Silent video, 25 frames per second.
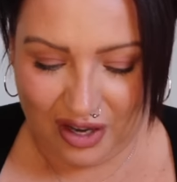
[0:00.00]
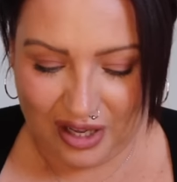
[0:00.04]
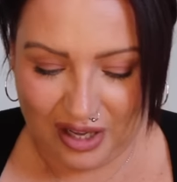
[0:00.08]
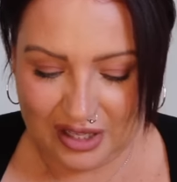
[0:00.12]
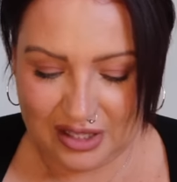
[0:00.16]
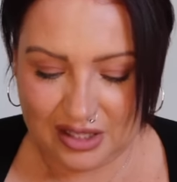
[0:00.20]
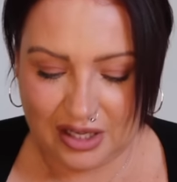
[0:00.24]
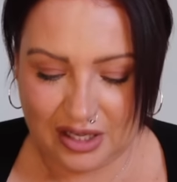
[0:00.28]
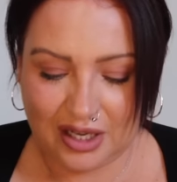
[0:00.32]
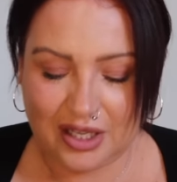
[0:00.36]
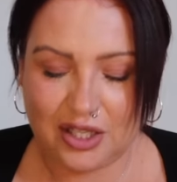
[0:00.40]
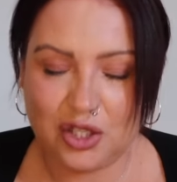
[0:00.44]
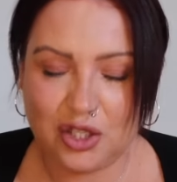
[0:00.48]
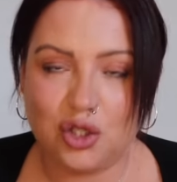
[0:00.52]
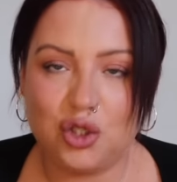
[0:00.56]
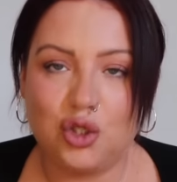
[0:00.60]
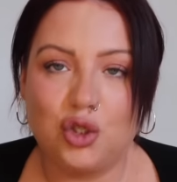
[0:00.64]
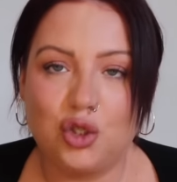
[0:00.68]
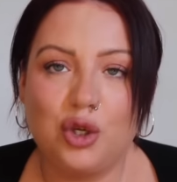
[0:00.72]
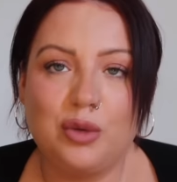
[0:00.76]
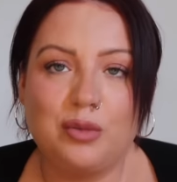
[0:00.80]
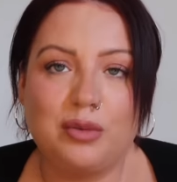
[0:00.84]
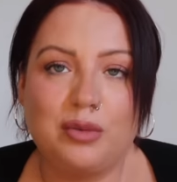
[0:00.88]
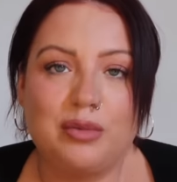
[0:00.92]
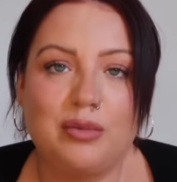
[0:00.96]
It's like a
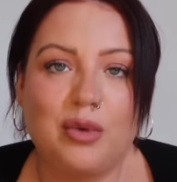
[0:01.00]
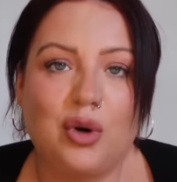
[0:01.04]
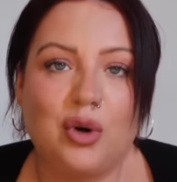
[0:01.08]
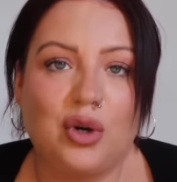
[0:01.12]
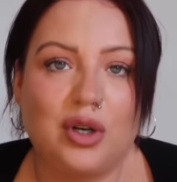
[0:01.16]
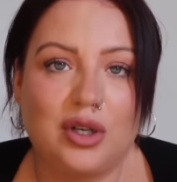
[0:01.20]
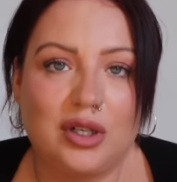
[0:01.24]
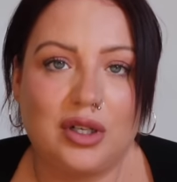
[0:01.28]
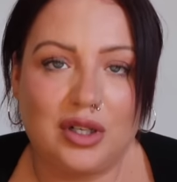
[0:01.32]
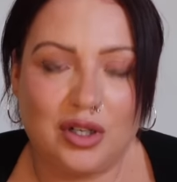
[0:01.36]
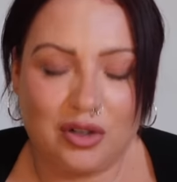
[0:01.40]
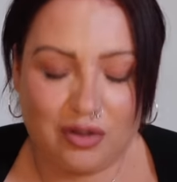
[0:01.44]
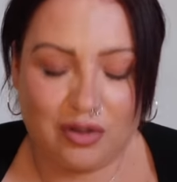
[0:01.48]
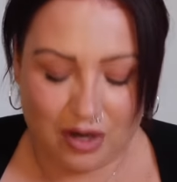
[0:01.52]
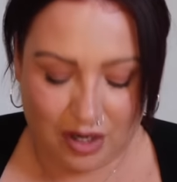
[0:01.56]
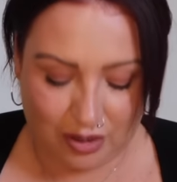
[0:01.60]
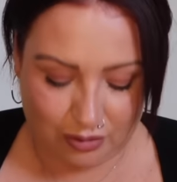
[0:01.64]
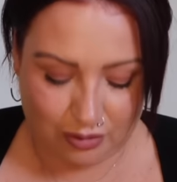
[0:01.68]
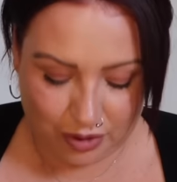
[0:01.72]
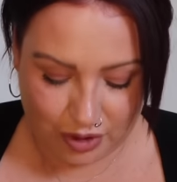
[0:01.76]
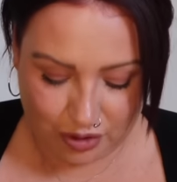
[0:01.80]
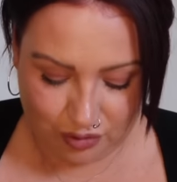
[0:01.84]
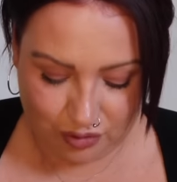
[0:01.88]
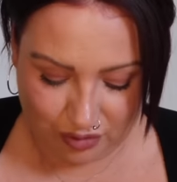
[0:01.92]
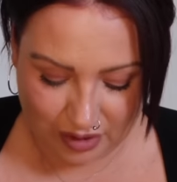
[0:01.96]
soup mug, all right,
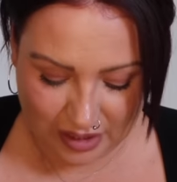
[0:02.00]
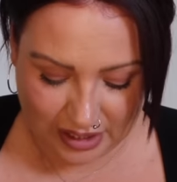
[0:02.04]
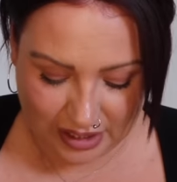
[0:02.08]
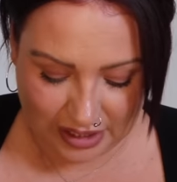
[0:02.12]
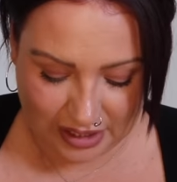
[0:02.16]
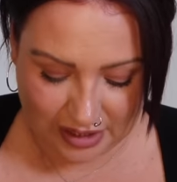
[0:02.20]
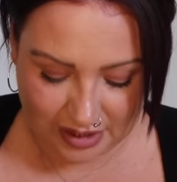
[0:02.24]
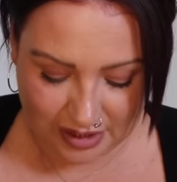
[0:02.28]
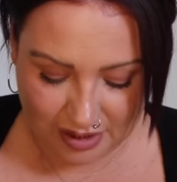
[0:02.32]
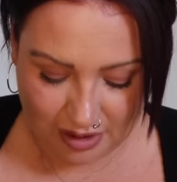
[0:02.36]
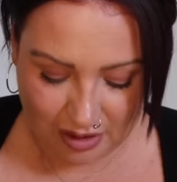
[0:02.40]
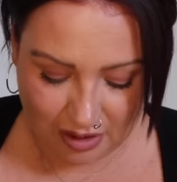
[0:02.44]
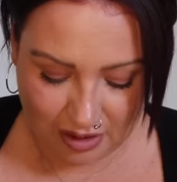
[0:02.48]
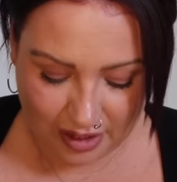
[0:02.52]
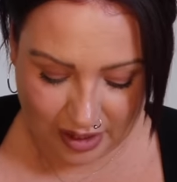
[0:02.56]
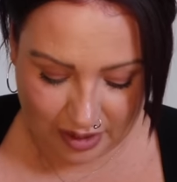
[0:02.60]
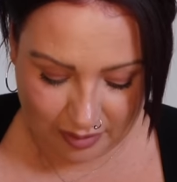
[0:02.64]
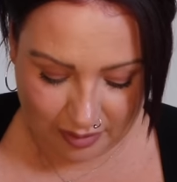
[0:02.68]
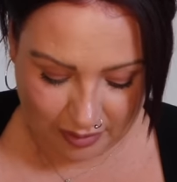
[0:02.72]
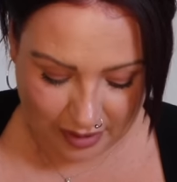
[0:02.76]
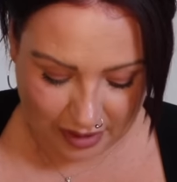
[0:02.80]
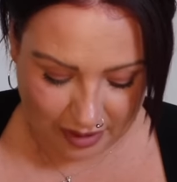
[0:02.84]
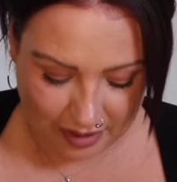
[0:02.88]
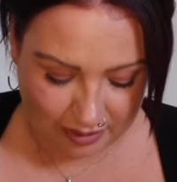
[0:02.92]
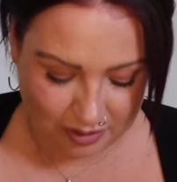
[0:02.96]
which really excited
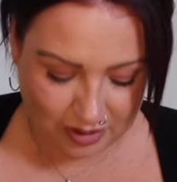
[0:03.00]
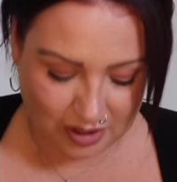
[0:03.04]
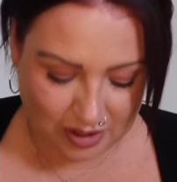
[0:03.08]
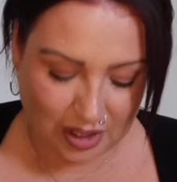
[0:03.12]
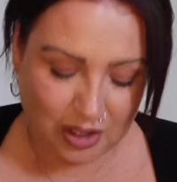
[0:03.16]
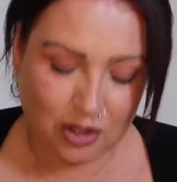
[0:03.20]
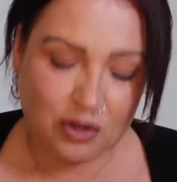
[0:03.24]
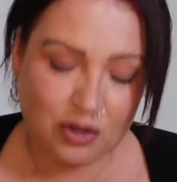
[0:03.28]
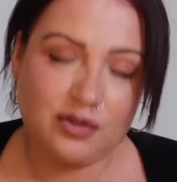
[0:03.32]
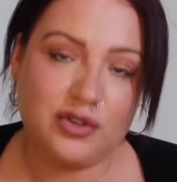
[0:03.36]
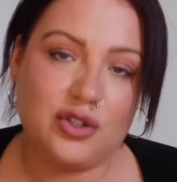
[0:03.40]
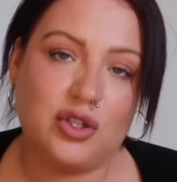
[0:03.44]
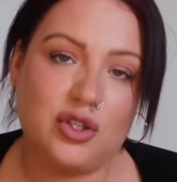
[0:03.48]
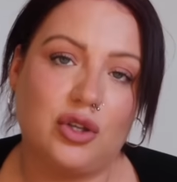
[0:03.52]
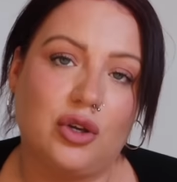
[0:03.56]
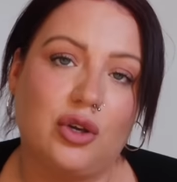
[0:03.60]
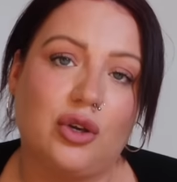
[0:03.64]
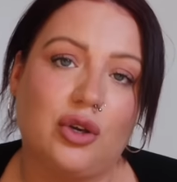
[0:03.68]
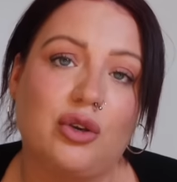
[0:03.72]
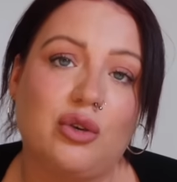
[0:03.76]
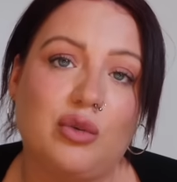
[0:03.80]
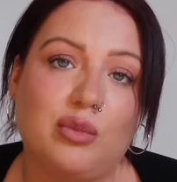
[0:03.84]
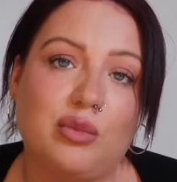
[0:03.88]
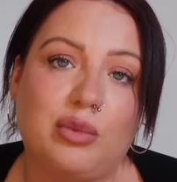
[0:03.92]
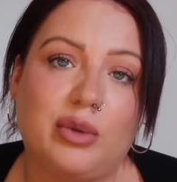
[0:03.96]
me. Because I love
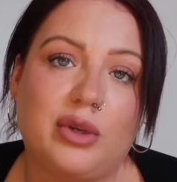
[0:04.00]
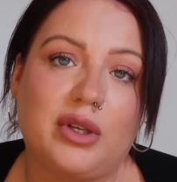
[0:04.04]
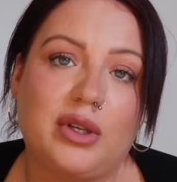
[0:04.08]
soup.